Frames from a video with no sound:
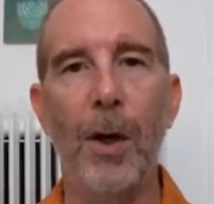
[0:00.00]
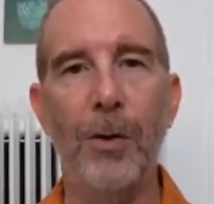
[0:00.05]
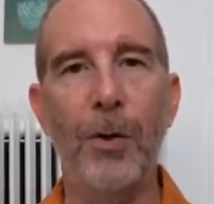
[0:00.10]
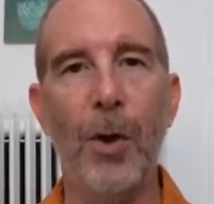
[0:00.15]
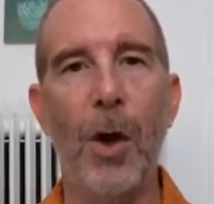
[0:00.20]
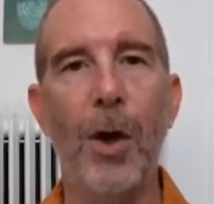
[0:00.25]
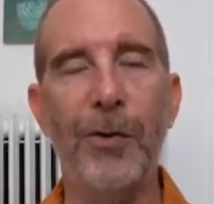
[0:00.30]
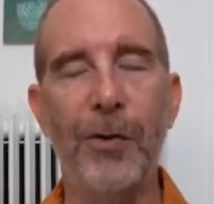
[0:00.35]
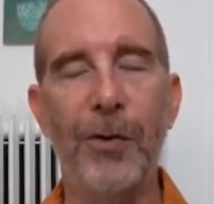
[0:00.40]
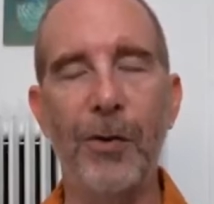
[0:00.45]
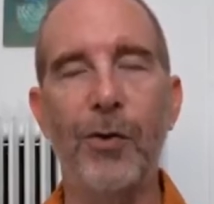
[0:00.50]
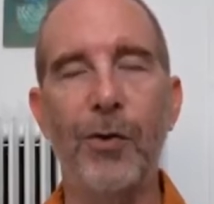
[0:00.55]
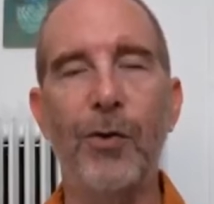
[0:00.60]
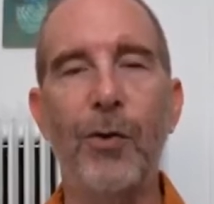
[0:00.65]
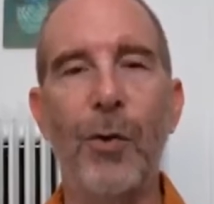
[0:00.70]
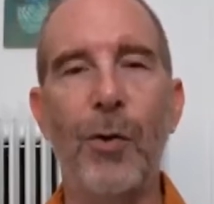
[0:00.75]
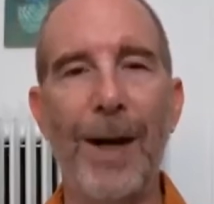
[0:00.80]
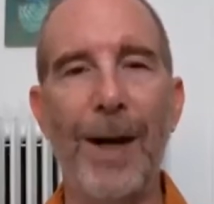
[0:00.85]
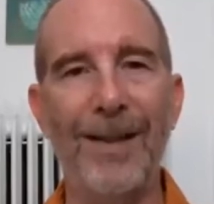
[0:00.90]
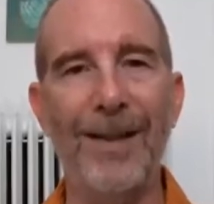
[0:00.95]
talks and
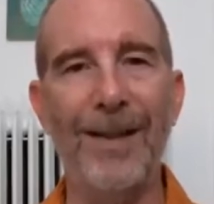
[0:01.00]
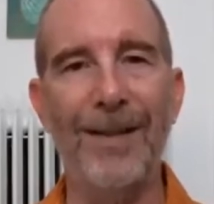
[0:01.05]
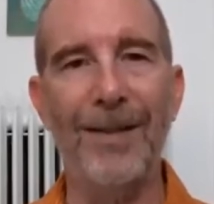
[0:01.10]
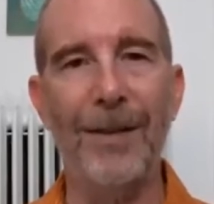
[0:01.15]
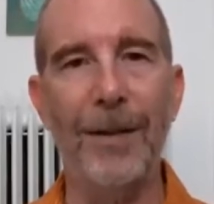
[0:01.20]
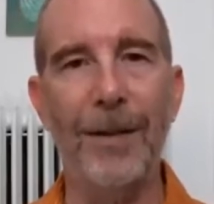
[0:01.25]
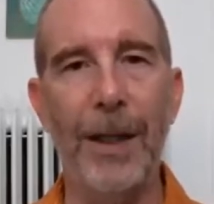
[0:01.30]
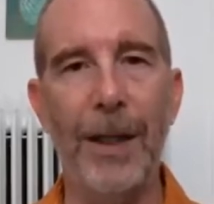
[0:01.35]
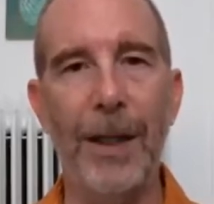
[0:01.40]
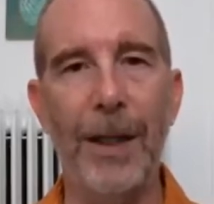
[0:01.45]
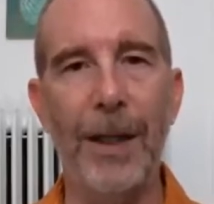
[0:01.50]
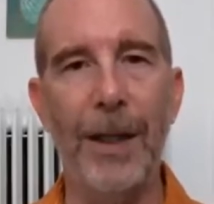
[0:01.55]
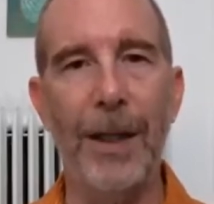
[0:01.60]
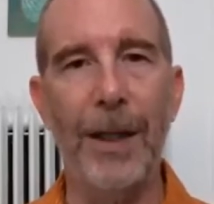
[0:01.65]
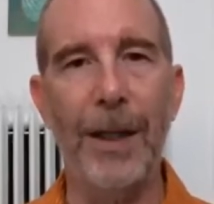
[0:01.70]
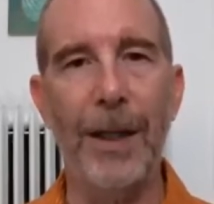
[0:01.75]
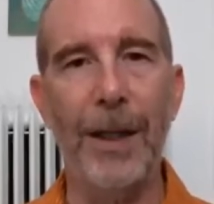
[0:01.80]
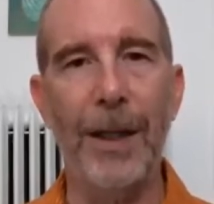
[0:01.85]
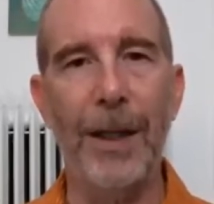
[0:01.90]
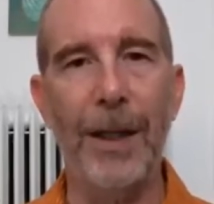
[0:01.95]

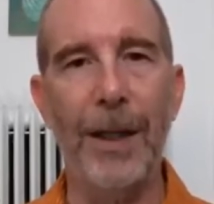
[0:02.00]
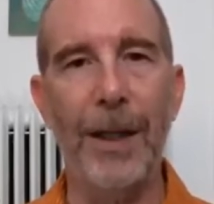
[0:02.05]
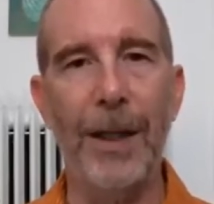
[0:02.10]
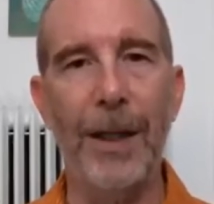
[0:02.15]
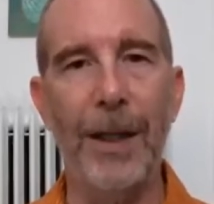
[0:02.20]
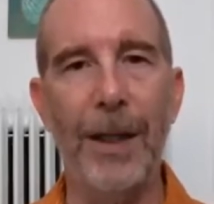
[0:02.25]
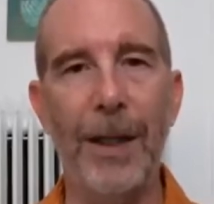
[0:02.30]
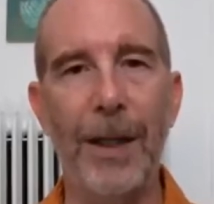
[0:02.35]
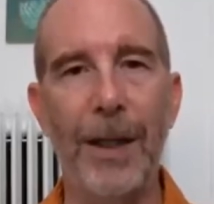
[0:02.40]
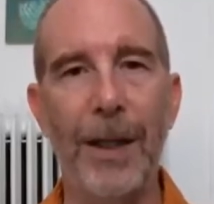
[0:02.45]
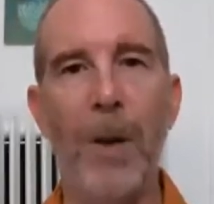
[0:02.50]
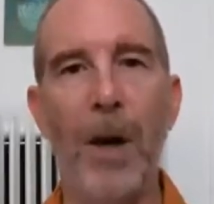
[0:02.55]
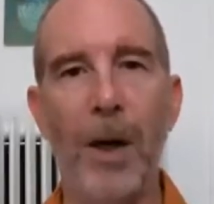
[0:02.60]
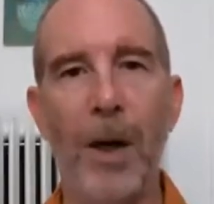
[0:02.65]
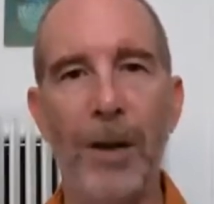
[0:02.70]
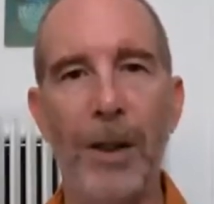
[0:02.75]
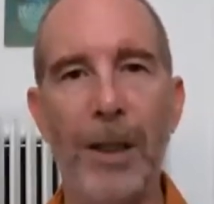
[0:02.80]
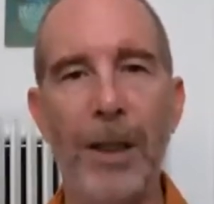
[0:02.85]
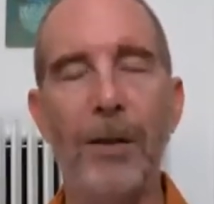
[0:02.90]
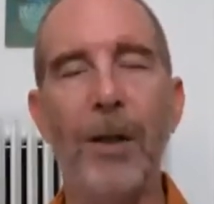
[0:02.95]
translation of the
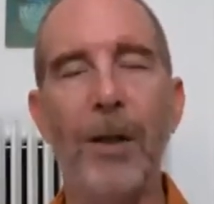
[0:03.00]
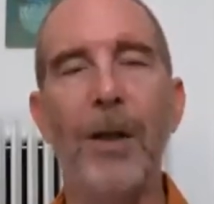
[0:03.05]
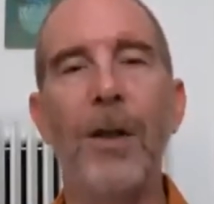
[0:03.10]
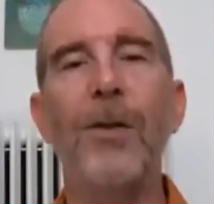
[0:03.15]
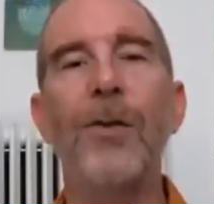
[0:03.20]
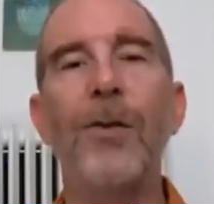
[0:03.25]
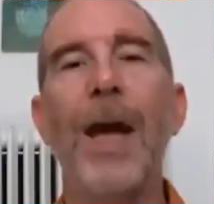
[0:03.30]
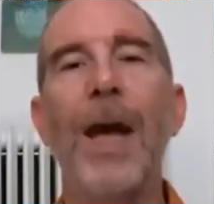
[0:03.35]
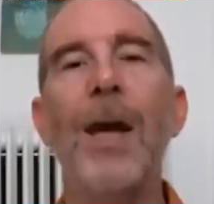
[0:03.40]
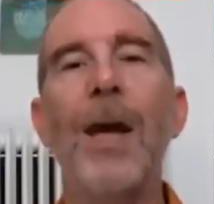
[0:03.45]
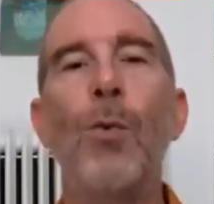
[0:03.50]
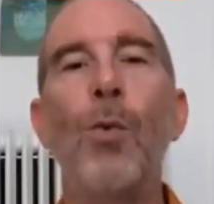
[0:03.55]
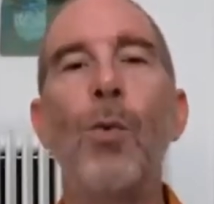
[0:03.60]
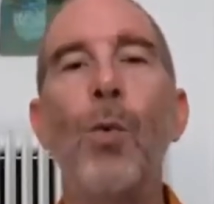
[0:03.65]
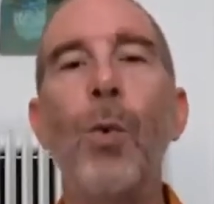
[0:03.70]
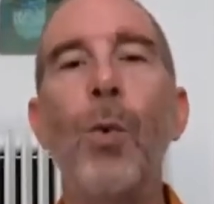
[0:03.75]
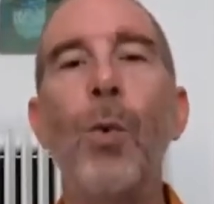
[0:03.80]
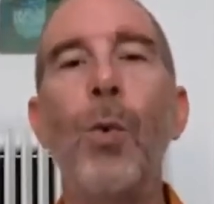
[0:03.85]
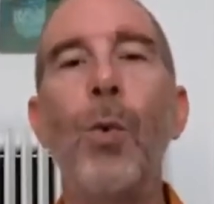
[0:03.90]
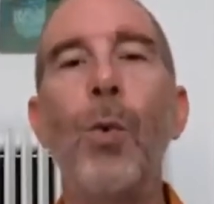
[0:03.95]
Bhagavad-gita is a
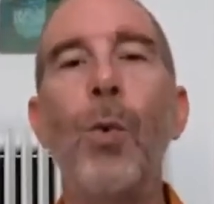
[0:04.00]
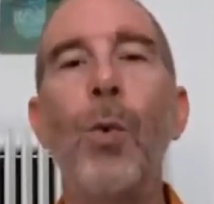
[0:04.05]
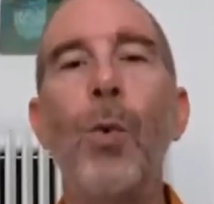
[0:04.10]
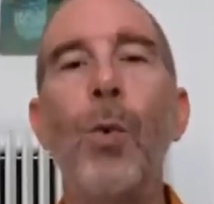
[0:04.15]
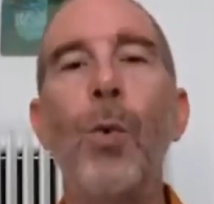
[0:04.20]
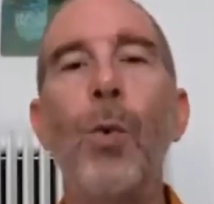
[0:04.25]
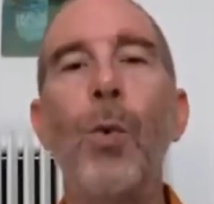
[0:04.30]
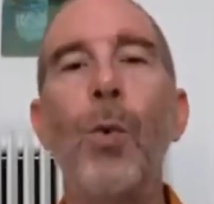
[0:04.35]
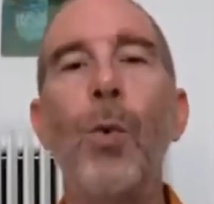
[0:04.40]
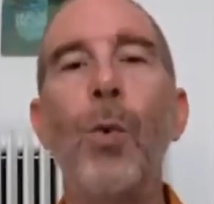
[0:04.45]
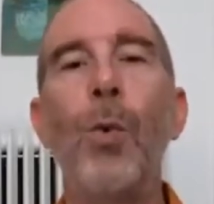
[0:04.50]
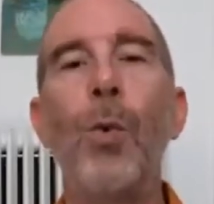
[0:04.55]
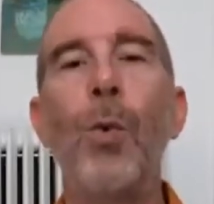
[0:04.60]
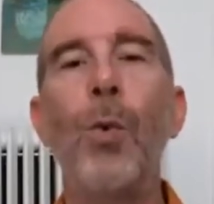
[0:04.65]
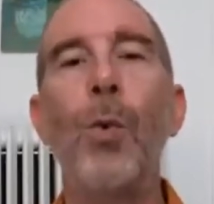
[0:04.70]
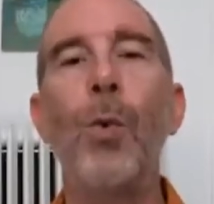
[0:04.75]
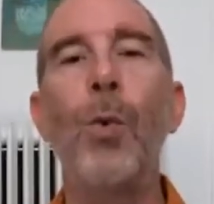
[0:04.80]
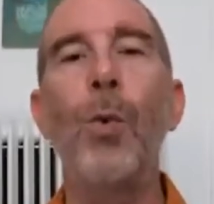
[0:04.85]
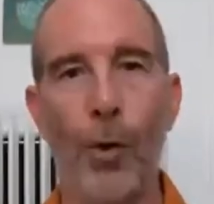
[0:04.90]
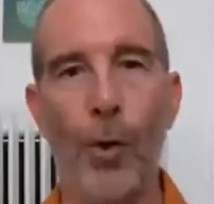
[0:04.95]
wheel is made to
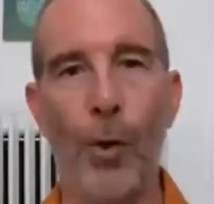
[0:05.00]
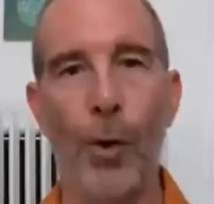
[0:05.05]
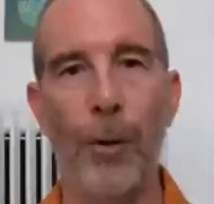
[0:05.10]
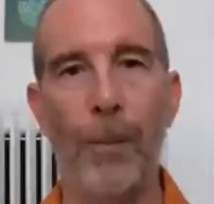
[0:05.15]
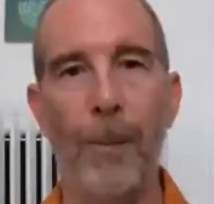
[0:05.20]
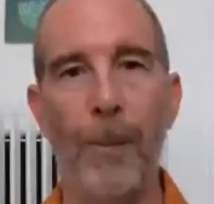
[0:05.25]
turn.